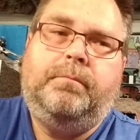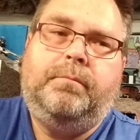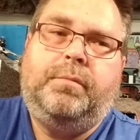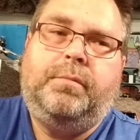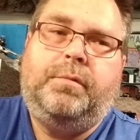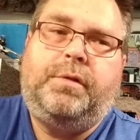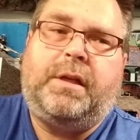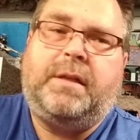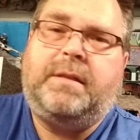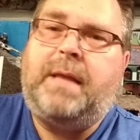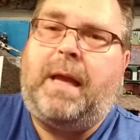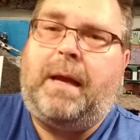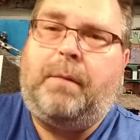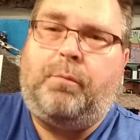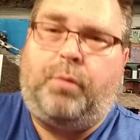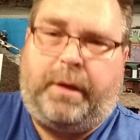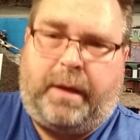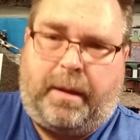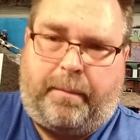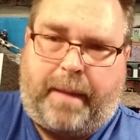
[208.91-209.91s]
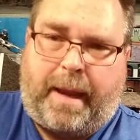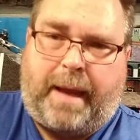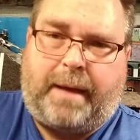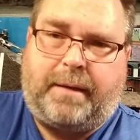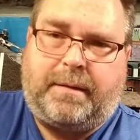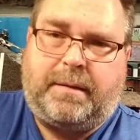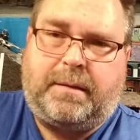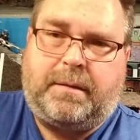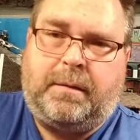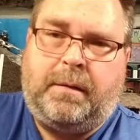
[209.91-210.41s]
just not wearing a
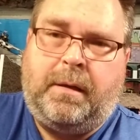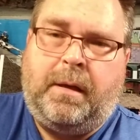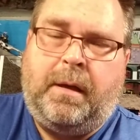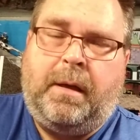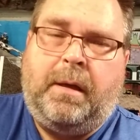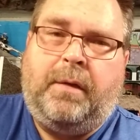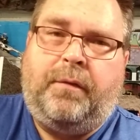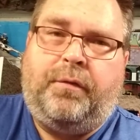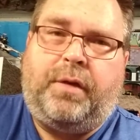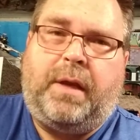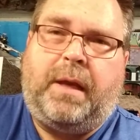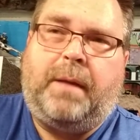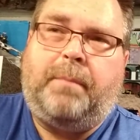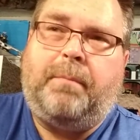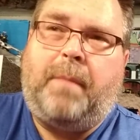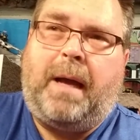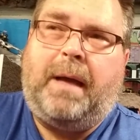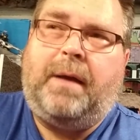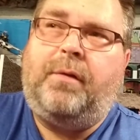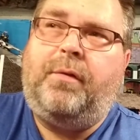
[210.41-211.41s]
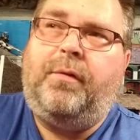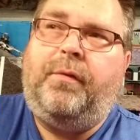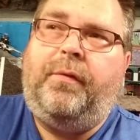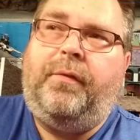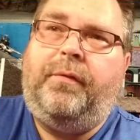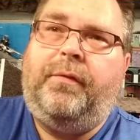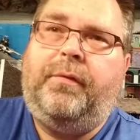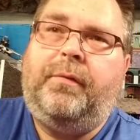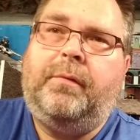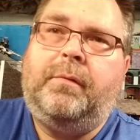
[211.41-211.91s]
mask. So you had
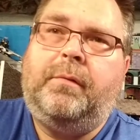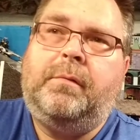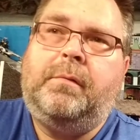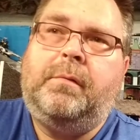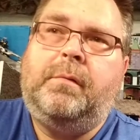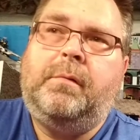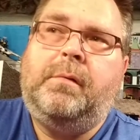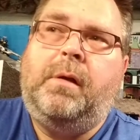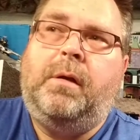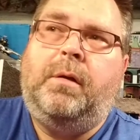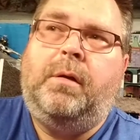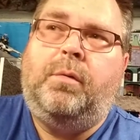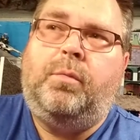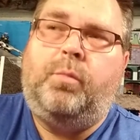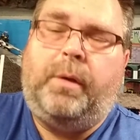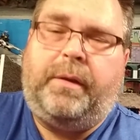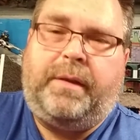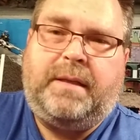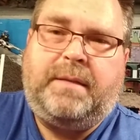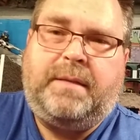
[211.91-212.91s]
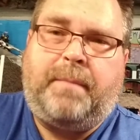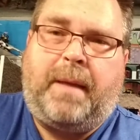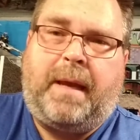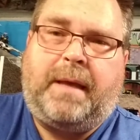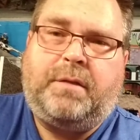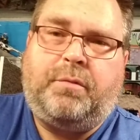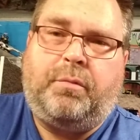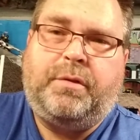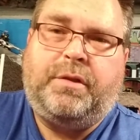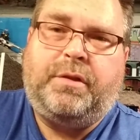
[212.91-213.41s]
Miles with his
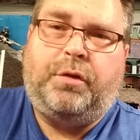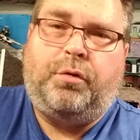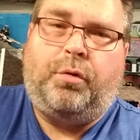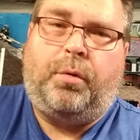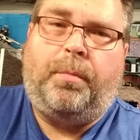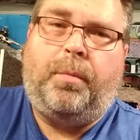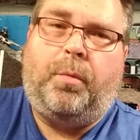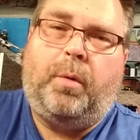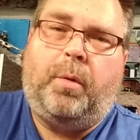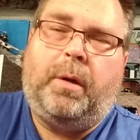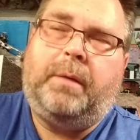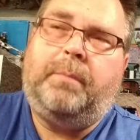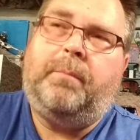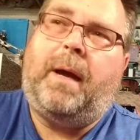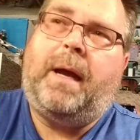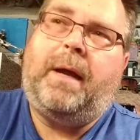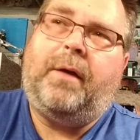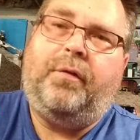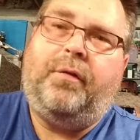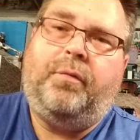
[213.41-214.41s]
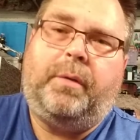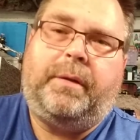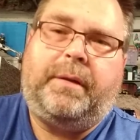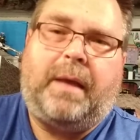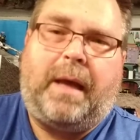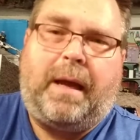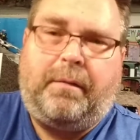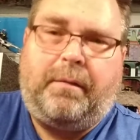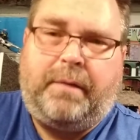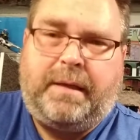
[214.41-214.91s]
mask was the normal one. Miles
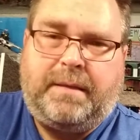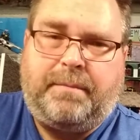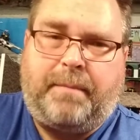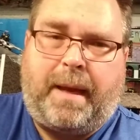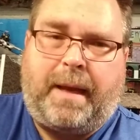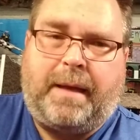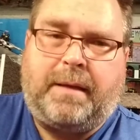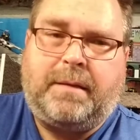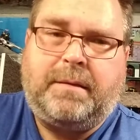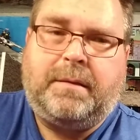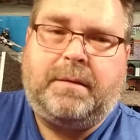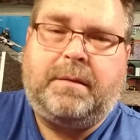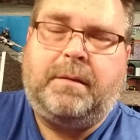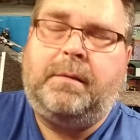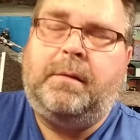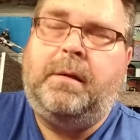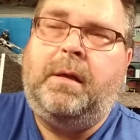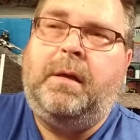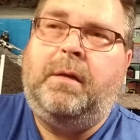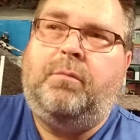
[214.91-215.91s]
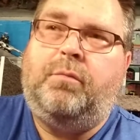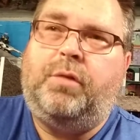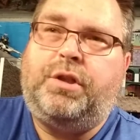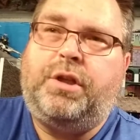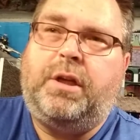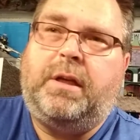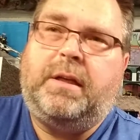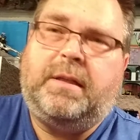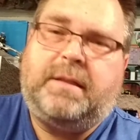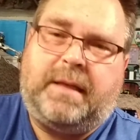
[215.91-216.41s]
without his mask, which
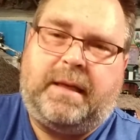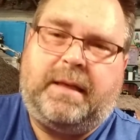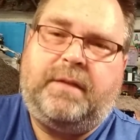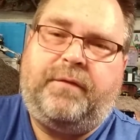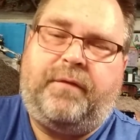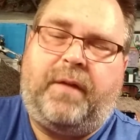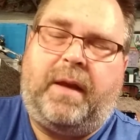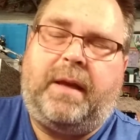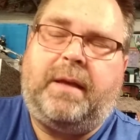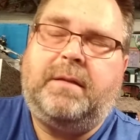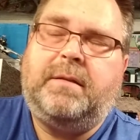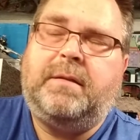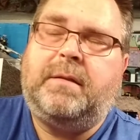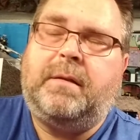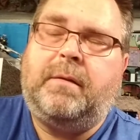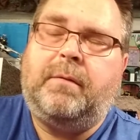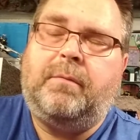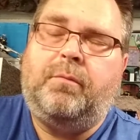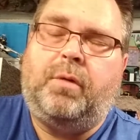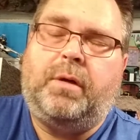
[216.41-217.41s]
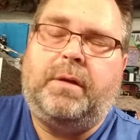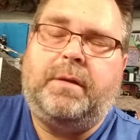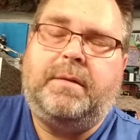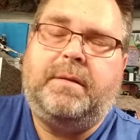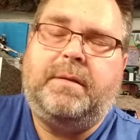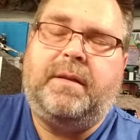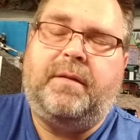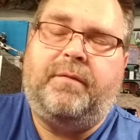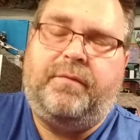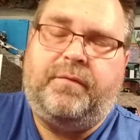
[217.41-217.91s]
you could see his face,
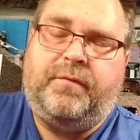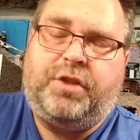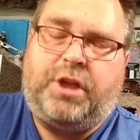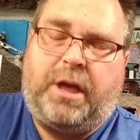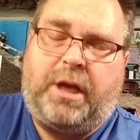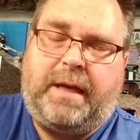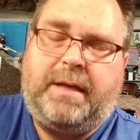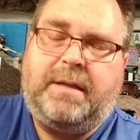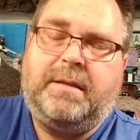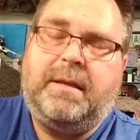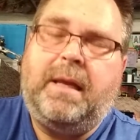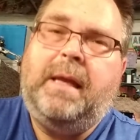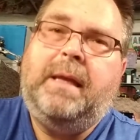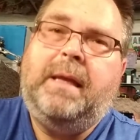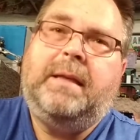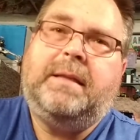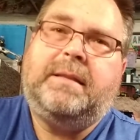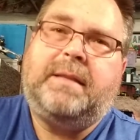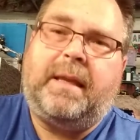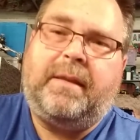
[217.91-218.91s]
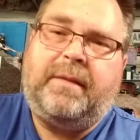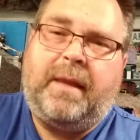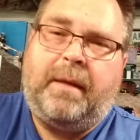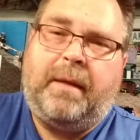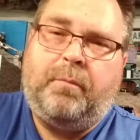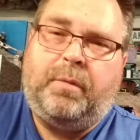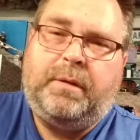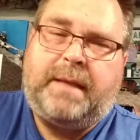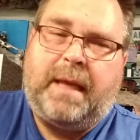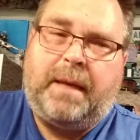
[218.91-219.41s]
was the Chase. Same
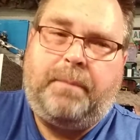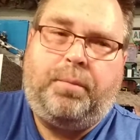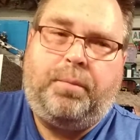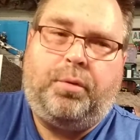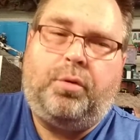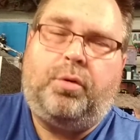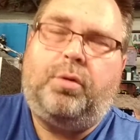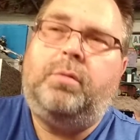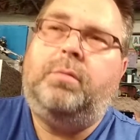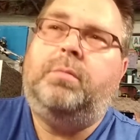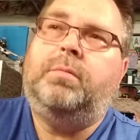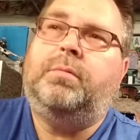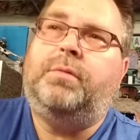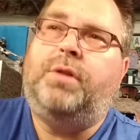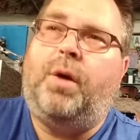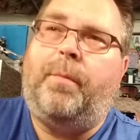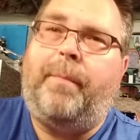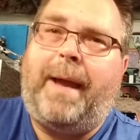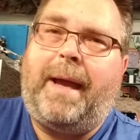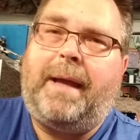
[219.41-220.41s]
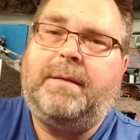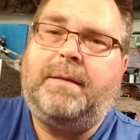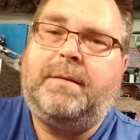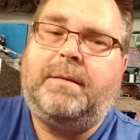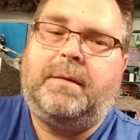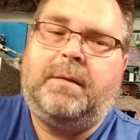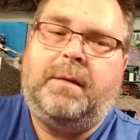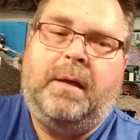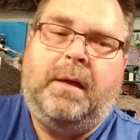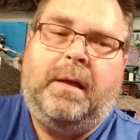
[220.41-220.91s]
thing with Deadpool, no
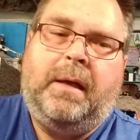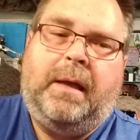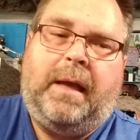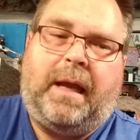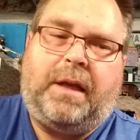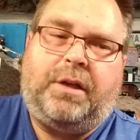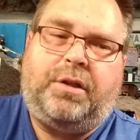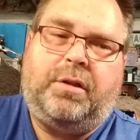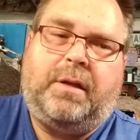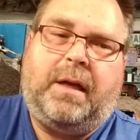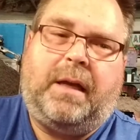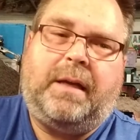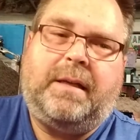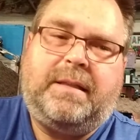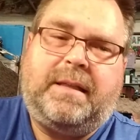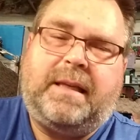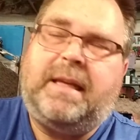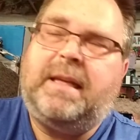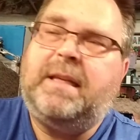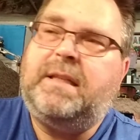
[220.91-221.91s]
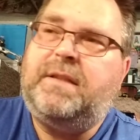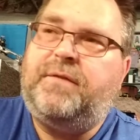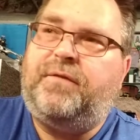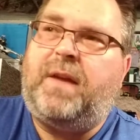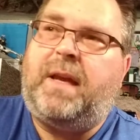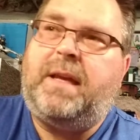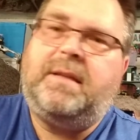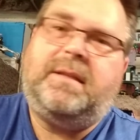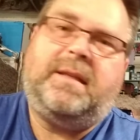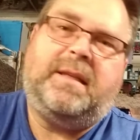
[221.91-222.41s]
mask, and you got to see his
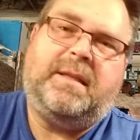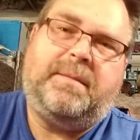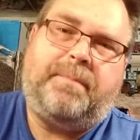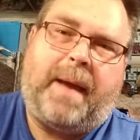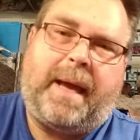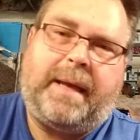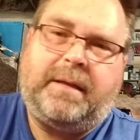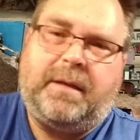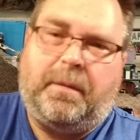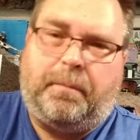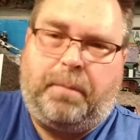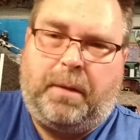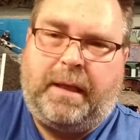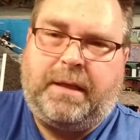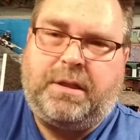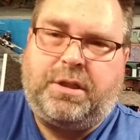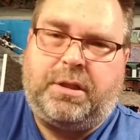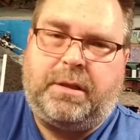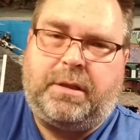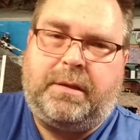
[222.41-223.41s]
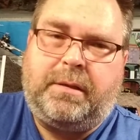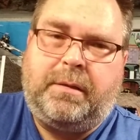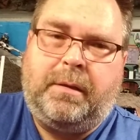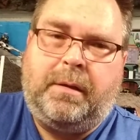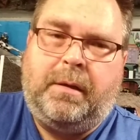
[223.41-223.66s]
face, his bad complexion,